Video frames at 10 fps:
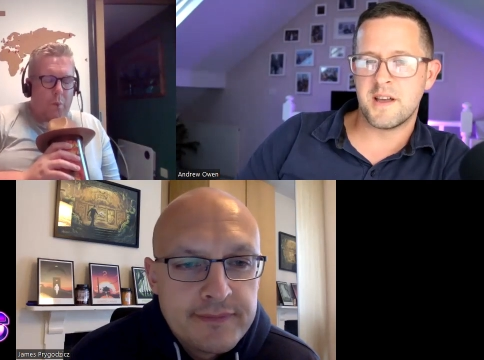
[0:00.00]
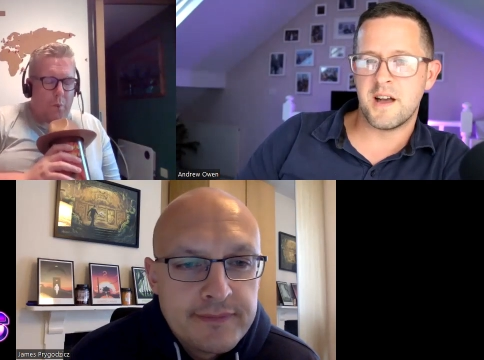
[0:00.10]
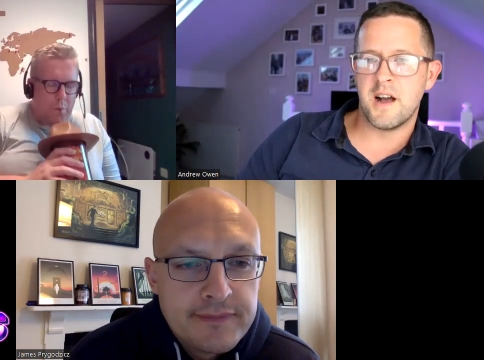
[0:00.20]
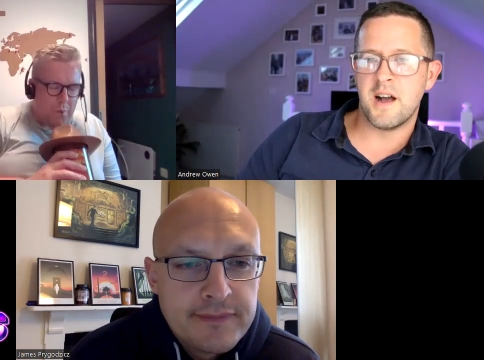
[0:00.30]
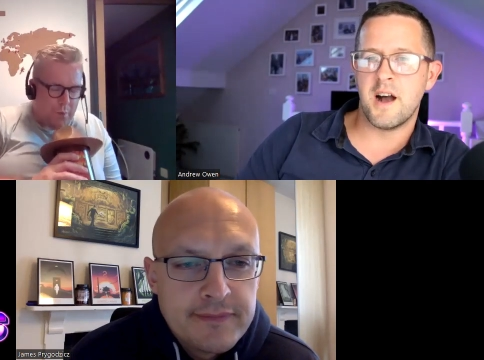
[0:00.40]

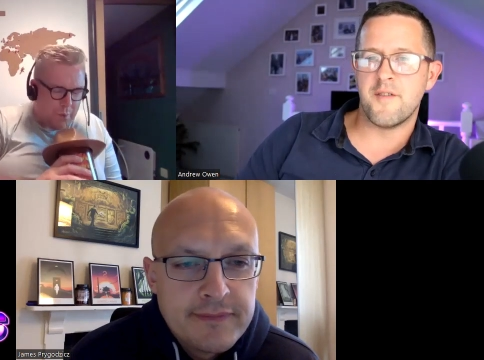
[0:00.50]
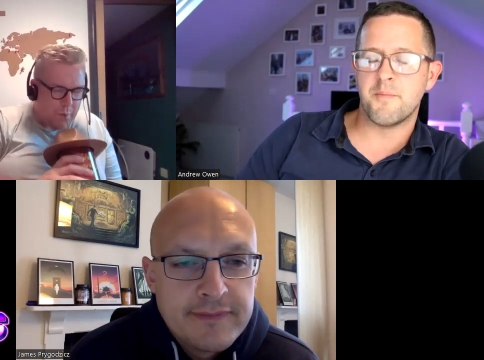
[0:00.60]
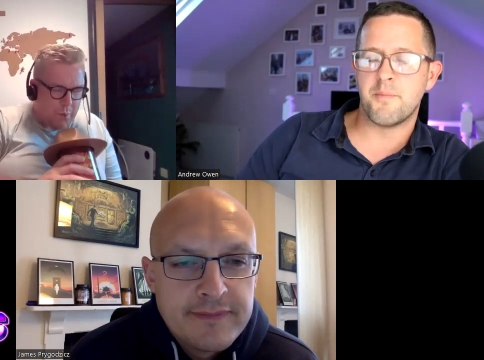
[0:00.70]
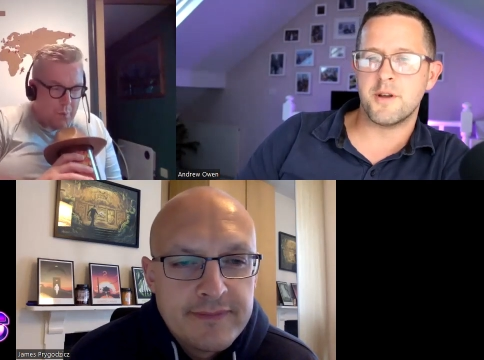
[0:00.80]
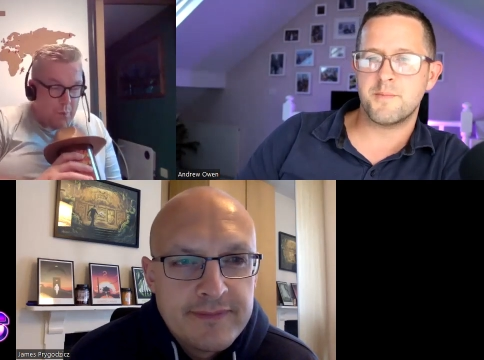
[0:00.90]
Speaker 1: Half a
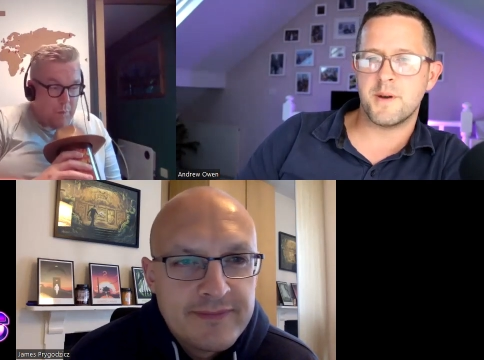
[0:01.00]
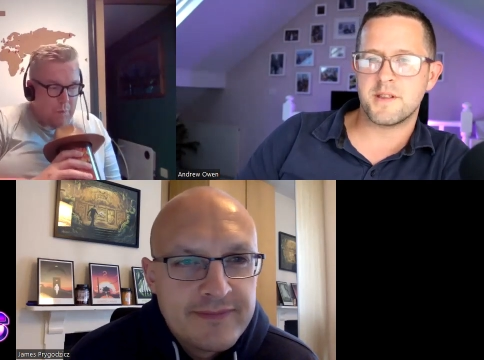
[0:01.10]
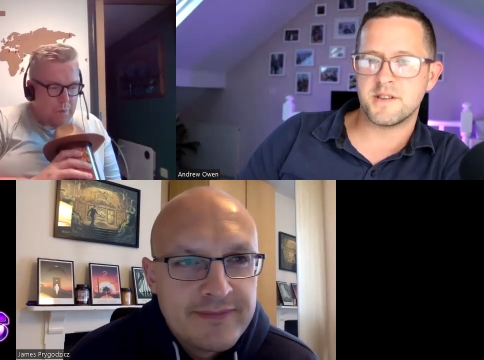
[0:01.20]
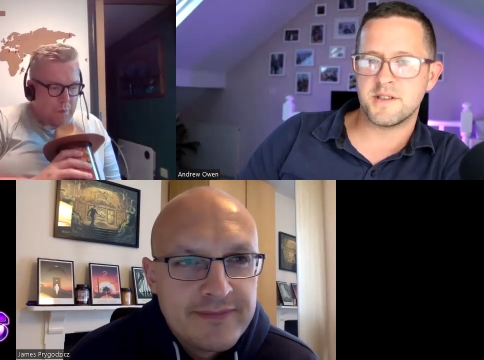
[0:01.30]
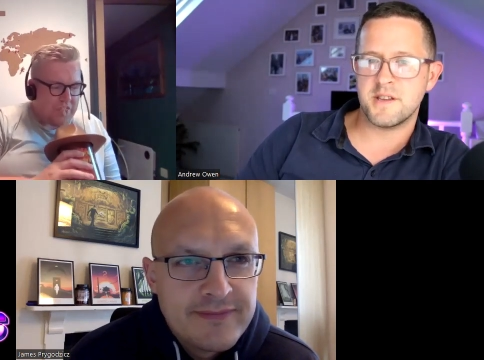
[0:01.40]
pint
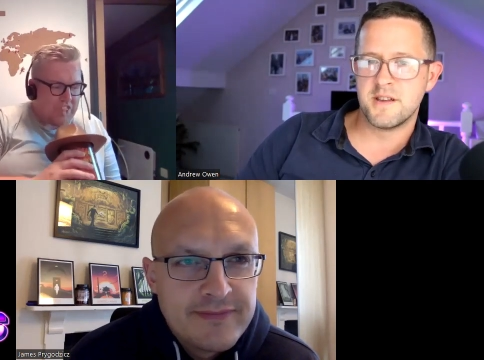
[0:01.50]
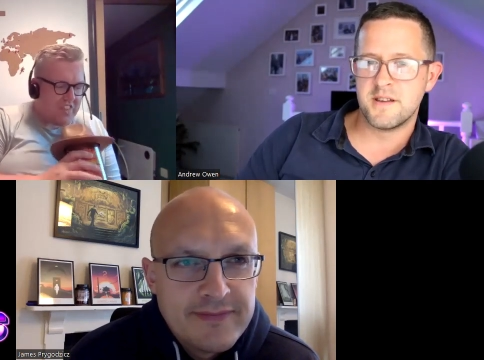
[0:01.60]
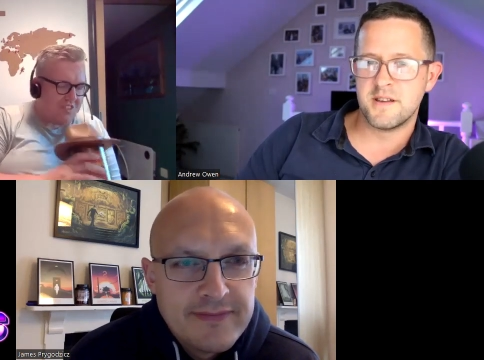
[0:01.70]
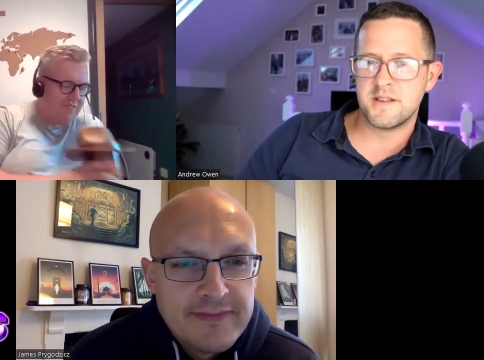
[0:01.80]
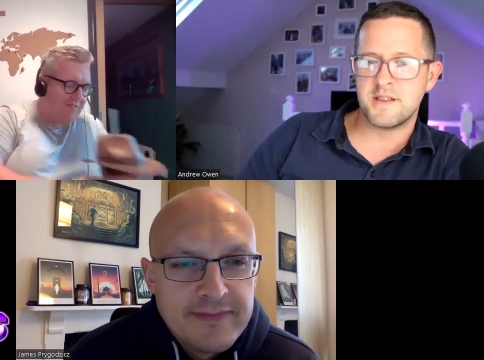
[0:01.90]
better, isn't it?
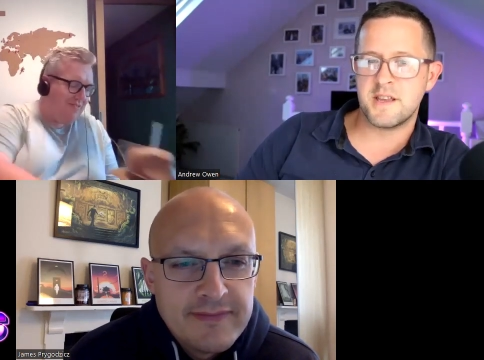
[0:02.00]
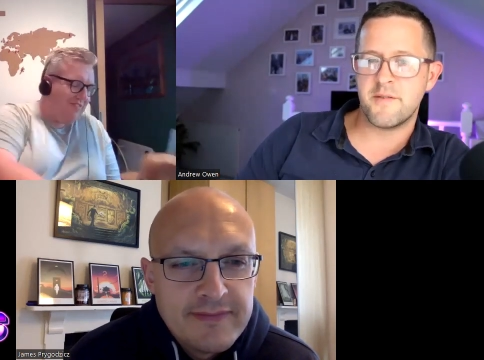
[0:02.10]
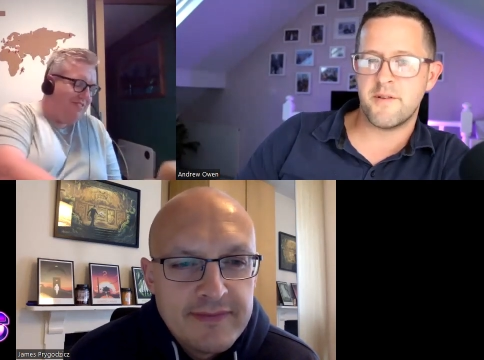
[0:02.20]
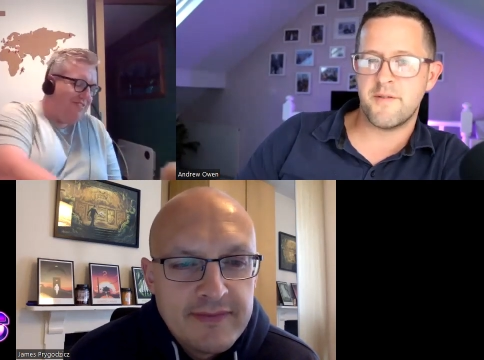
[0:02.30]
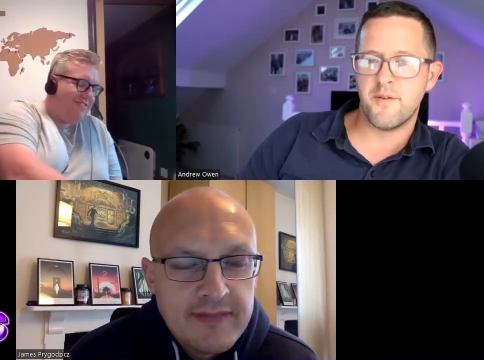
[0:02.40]
Did you give
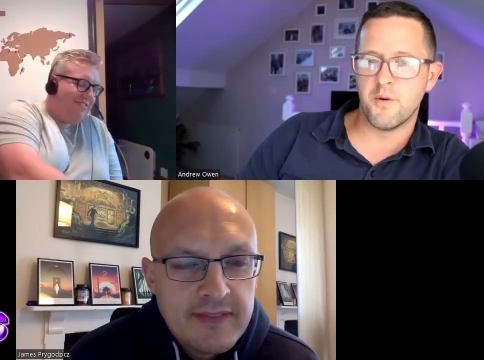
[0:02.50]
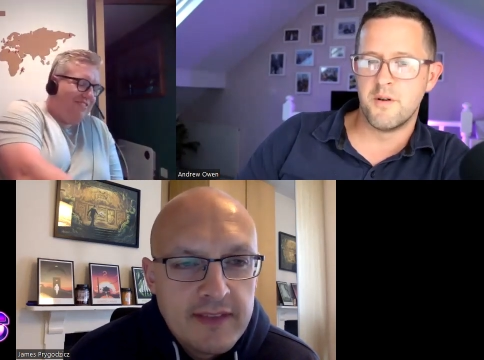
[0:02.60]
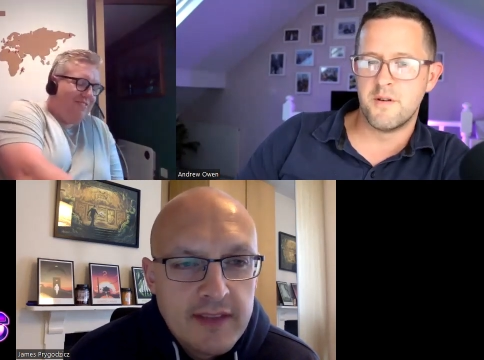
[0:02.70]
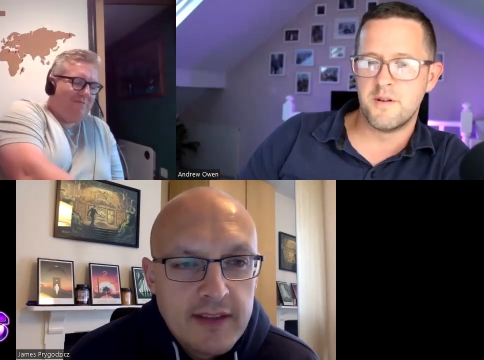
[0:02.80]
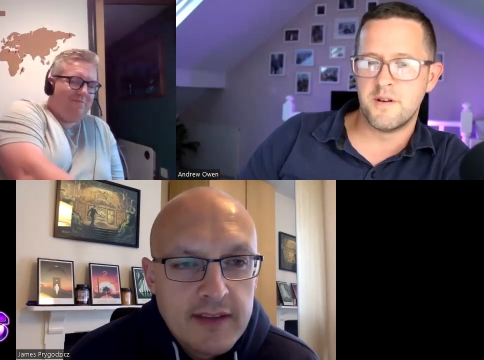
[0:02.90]
it a four?
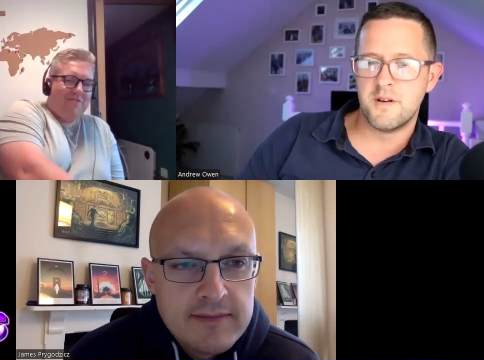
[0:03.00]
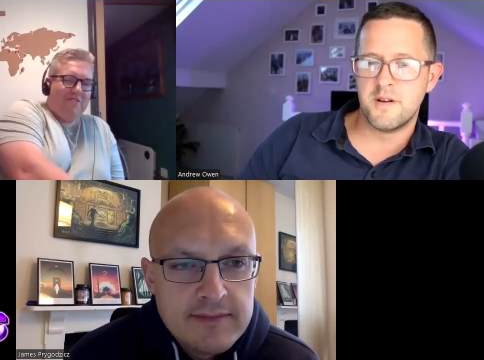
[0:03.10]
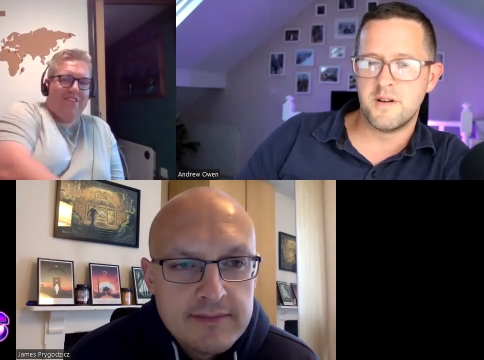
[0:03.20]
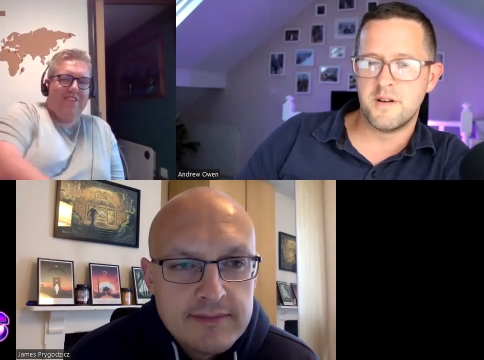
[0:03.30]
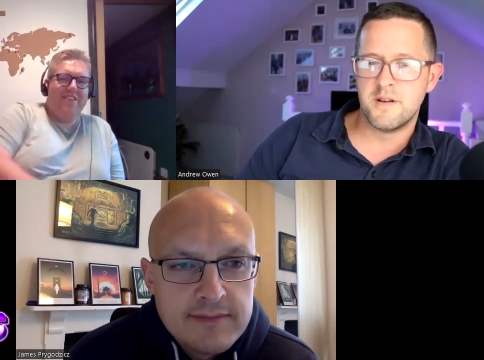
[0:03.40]

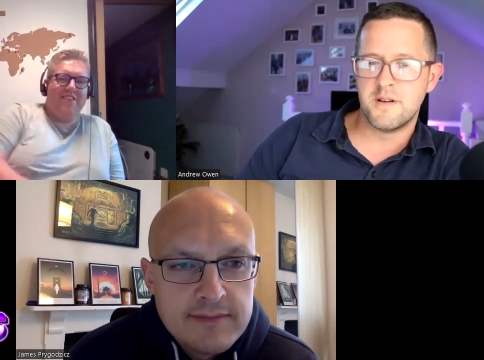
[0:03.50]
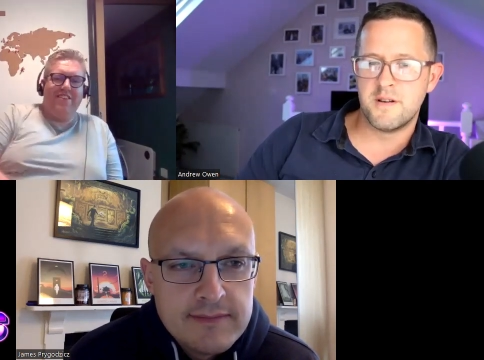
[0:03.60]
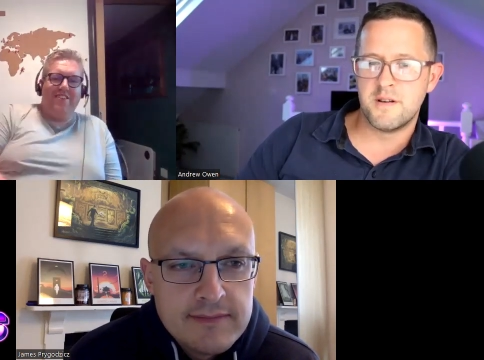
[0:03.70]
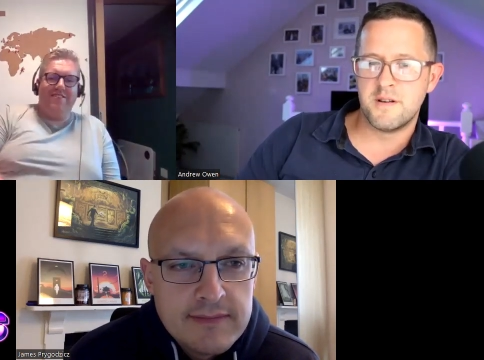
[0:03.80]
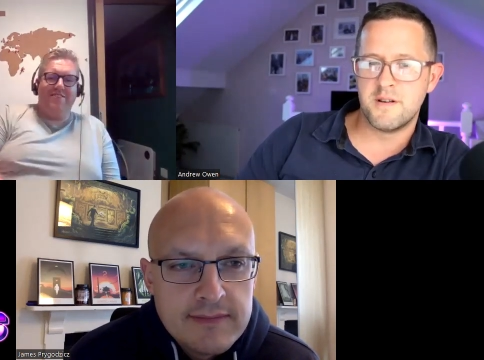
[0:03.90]

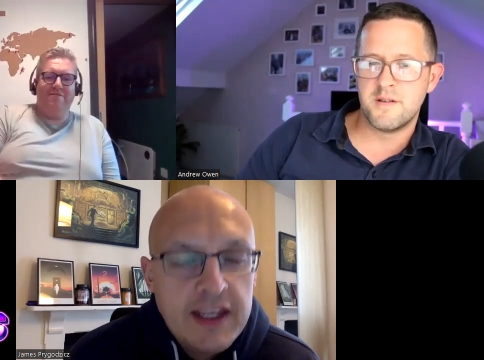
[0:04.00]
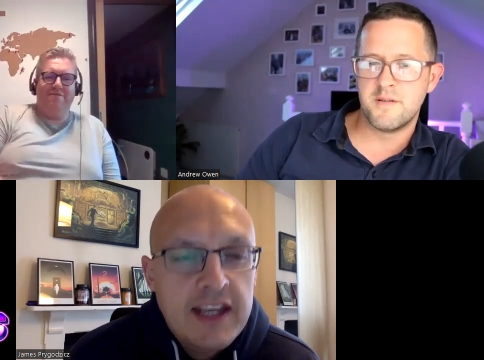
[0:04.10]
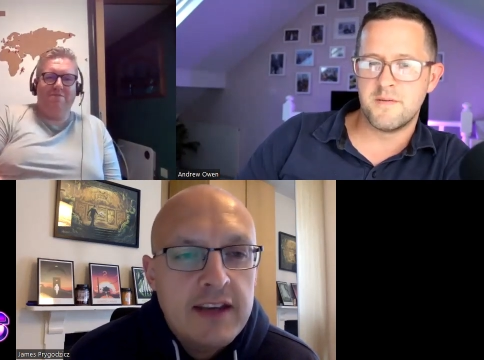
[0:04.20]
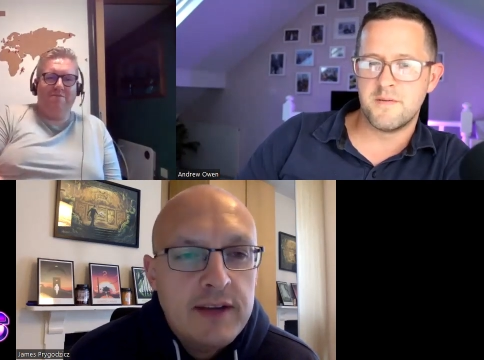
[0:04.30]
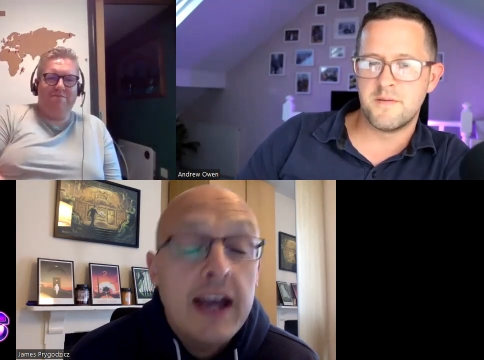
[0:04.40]
Speaker 2: I think
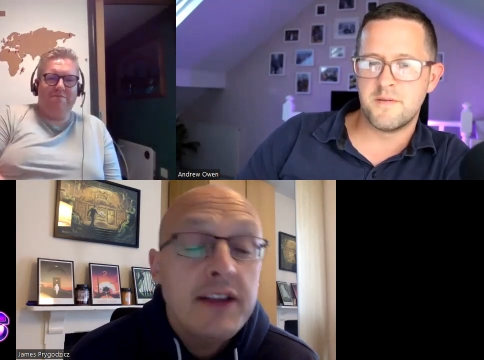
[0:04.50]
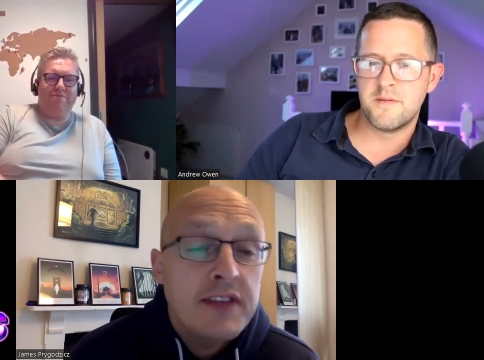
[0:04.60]
he, yeah, I